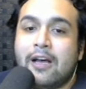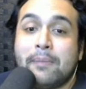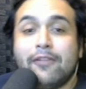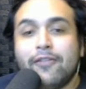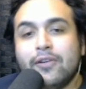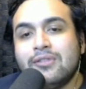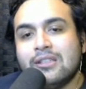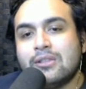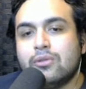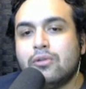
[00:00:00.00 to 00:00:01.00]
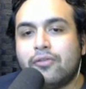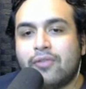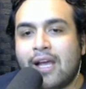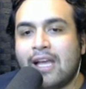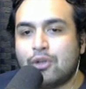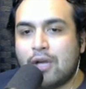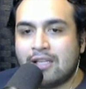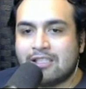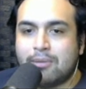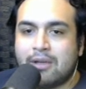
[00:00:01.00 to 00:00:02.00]
It fills the dual Flying
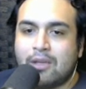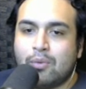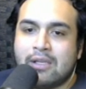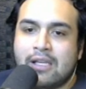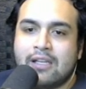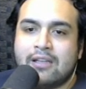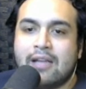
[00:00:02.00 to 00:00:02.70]
Dragon spot that we needed,